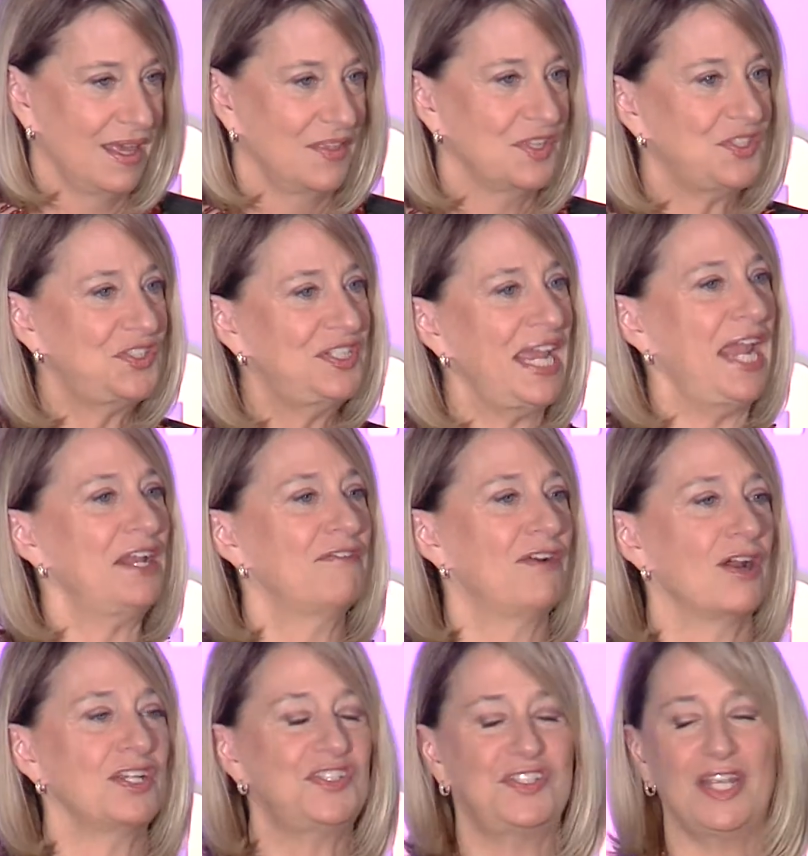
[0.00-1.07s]
The state of
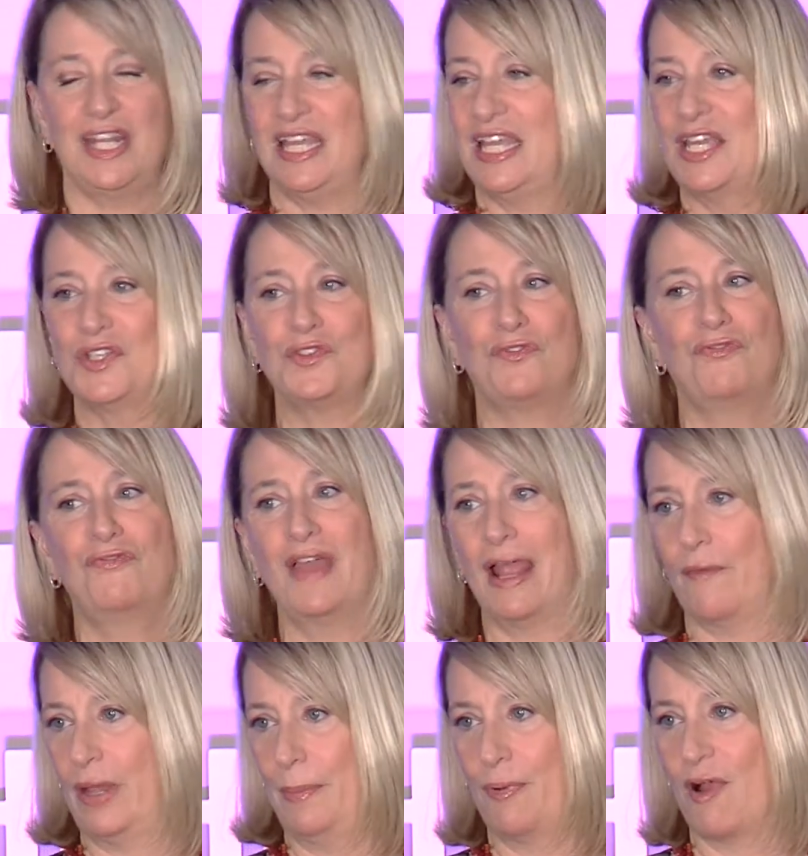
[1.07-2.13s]
our city is
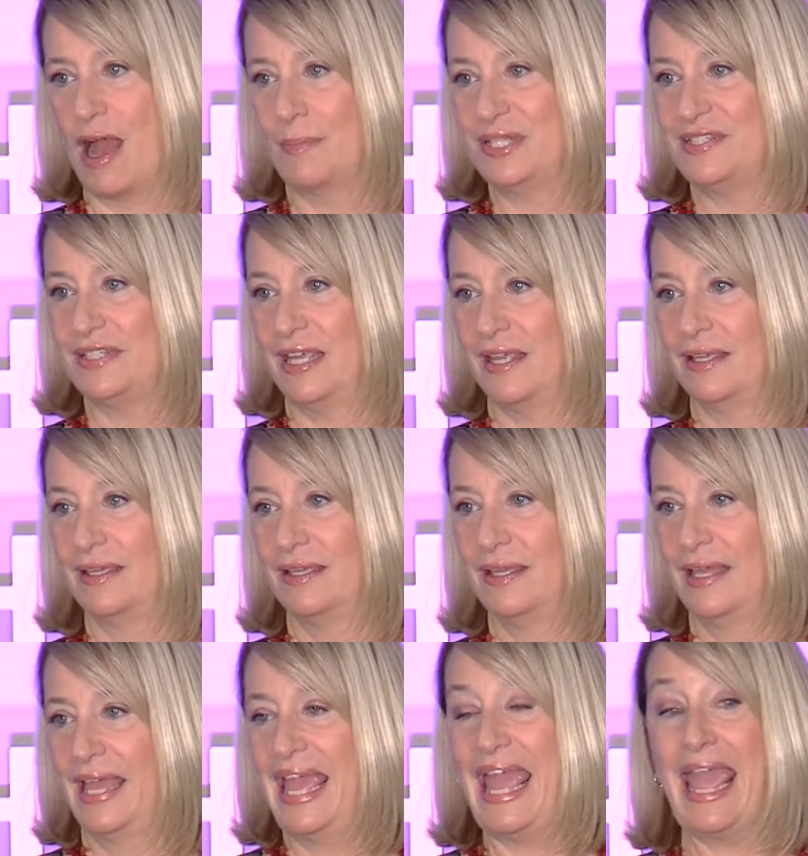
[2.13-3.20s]
very promising,
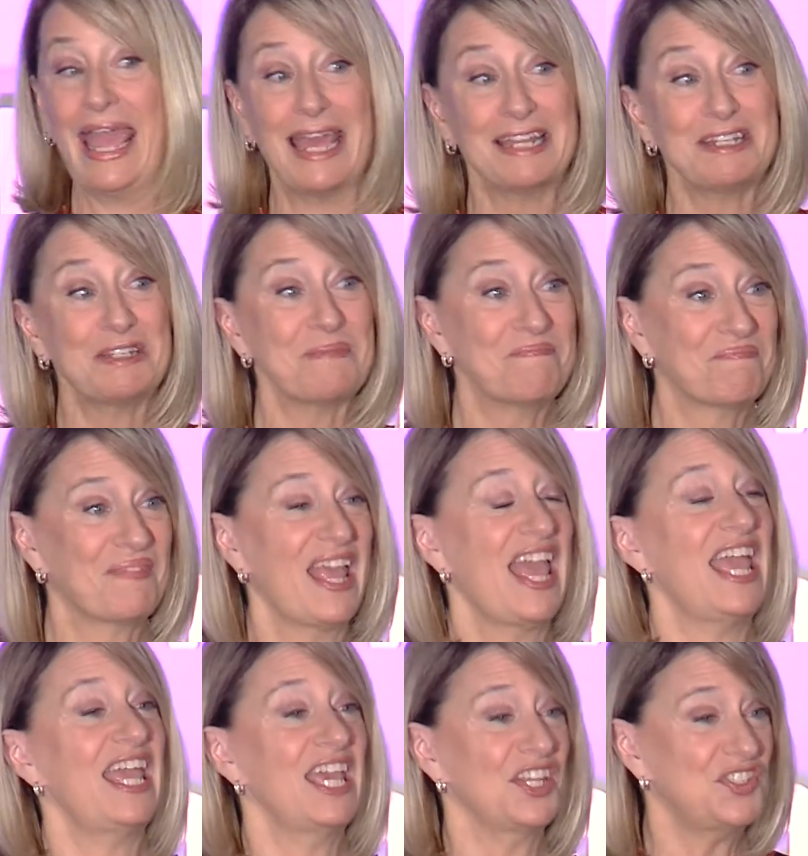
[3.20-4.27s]
and
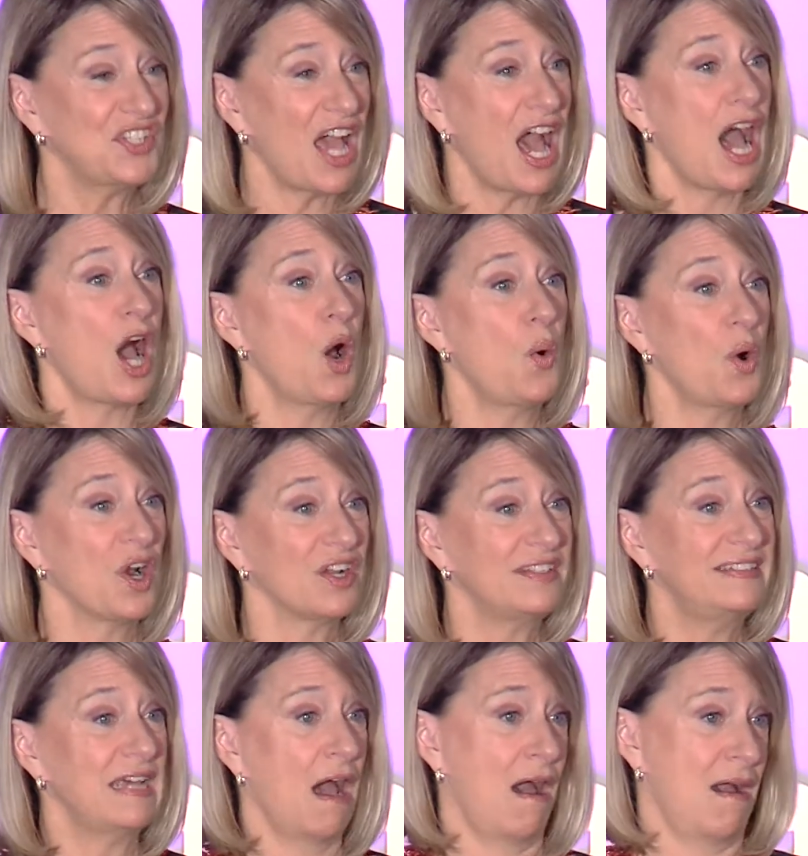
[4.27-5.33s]
it's our
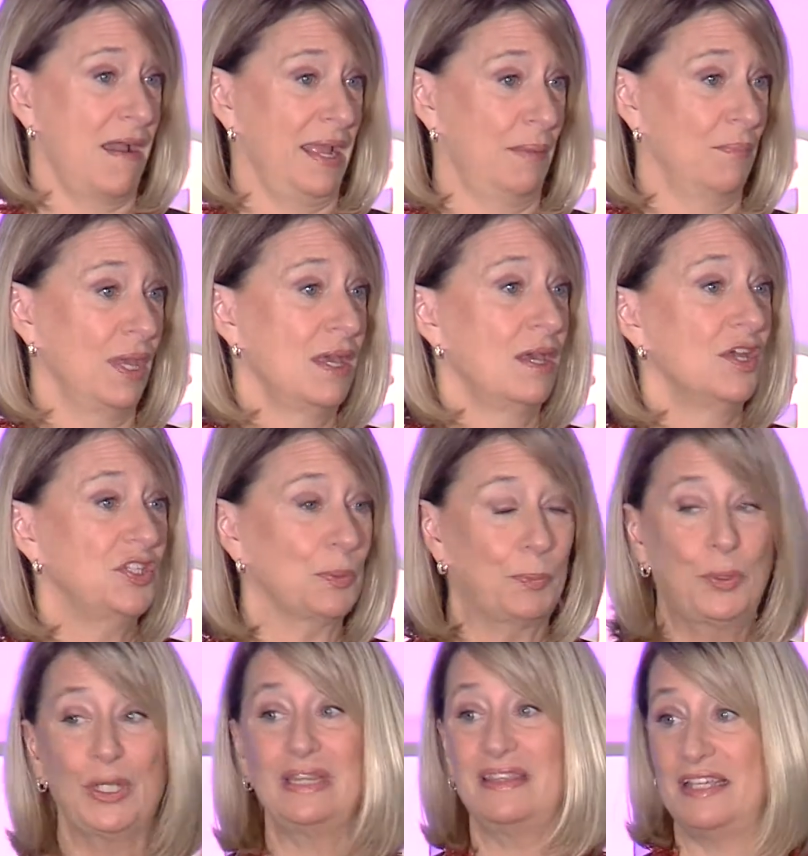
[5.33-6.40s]
time to
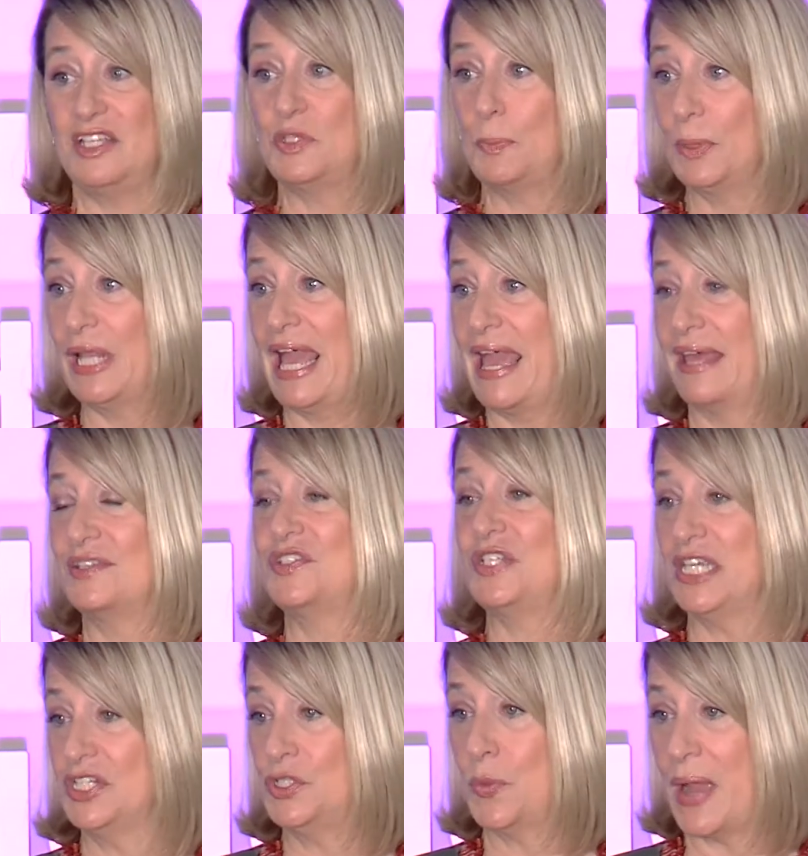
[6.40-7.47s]
put these plans
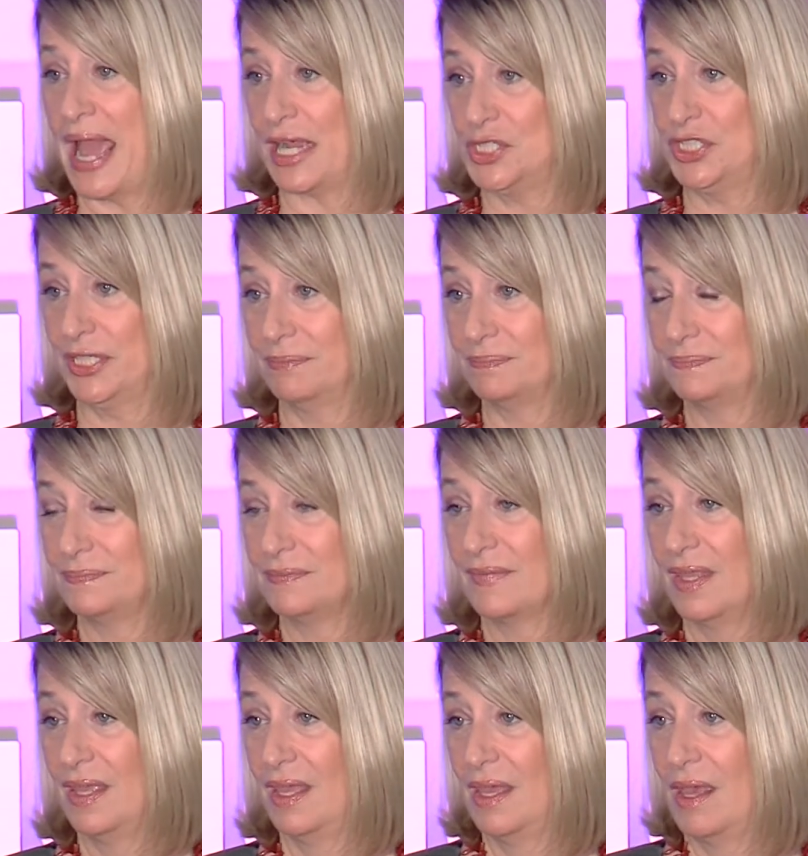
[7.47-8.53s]
into action.
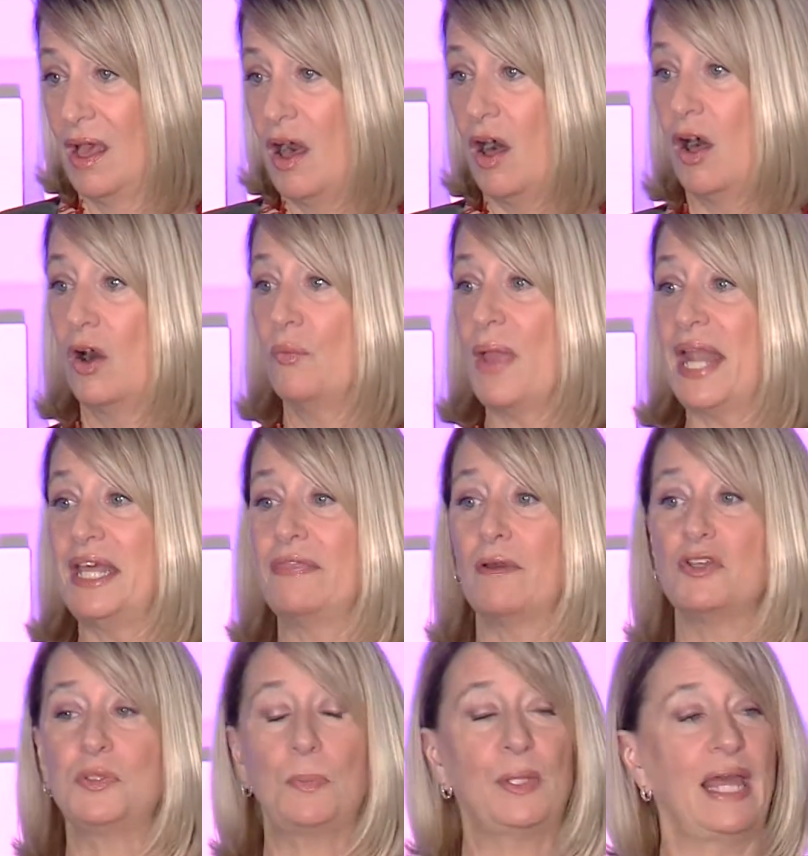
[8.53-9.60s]
Already
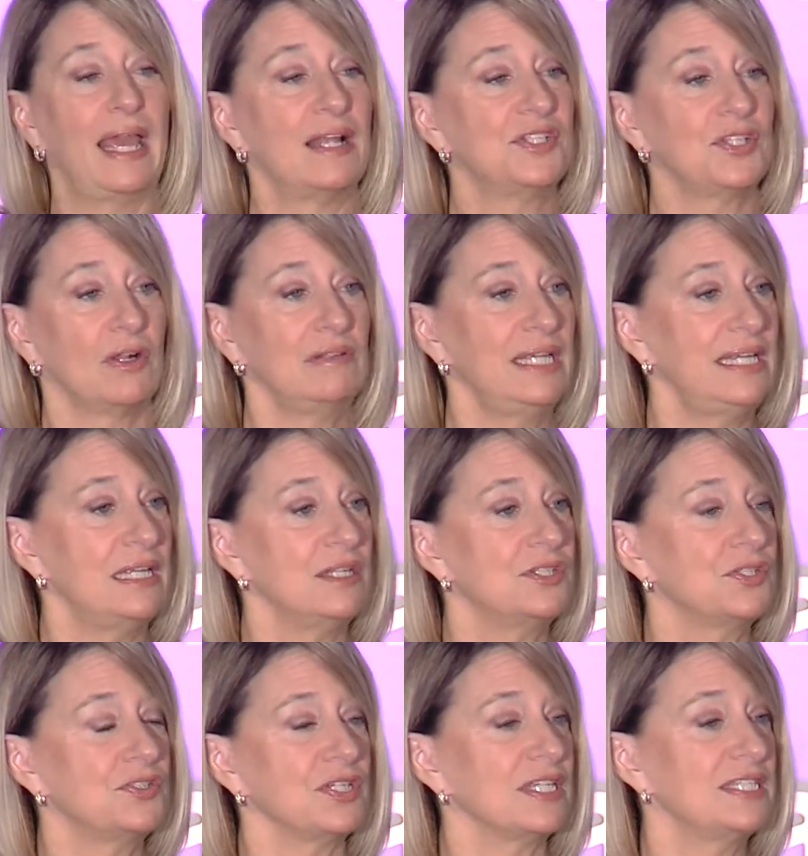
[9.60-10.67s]
those plans are leading
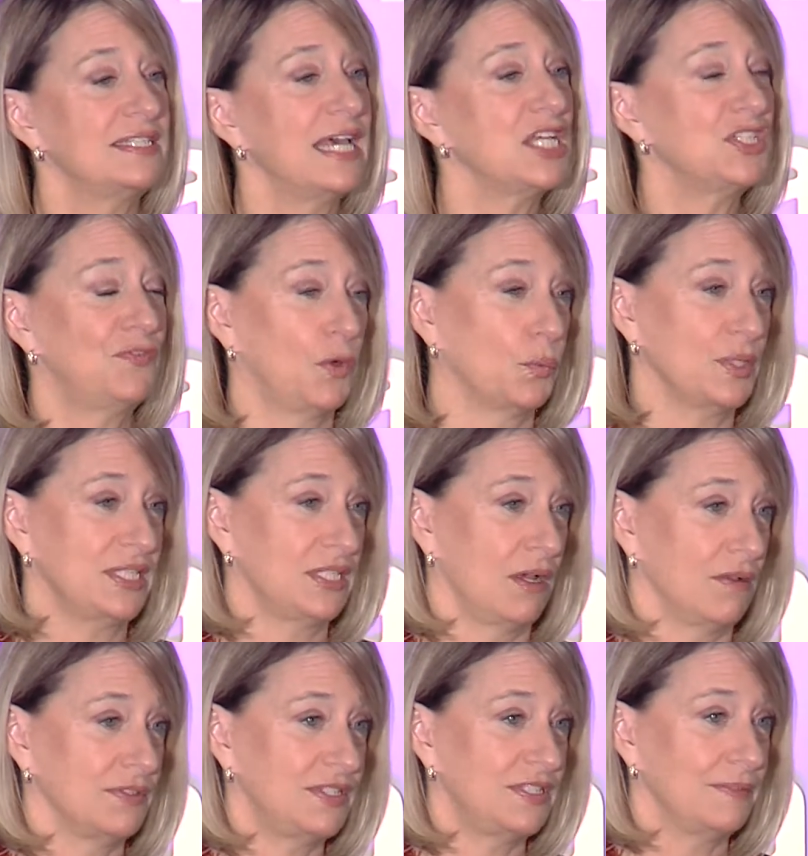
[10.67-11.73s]
to successful
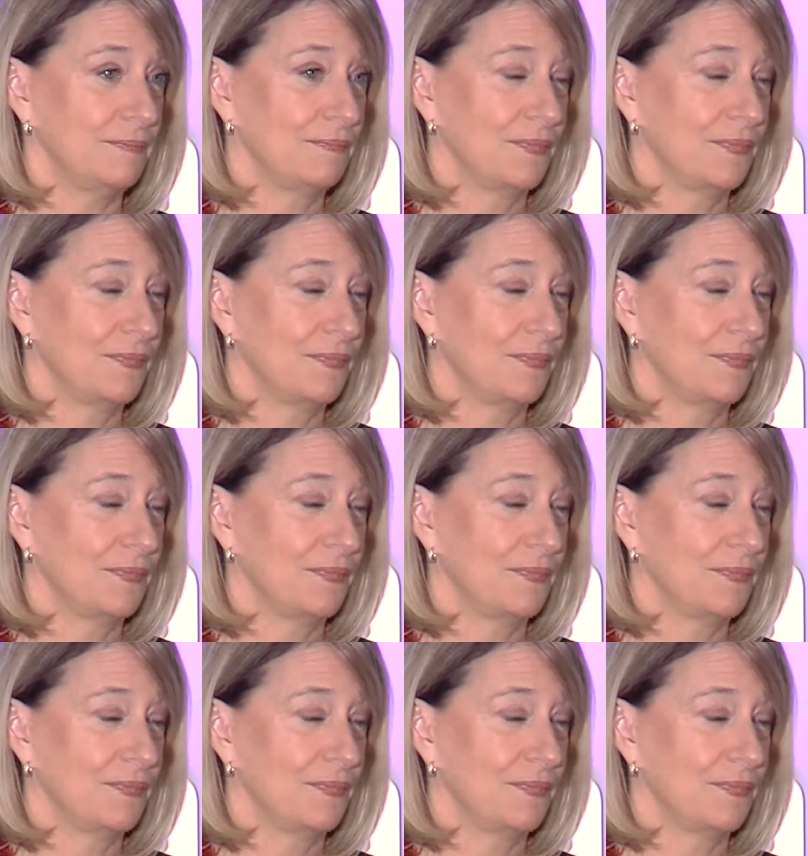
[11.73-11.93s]
results.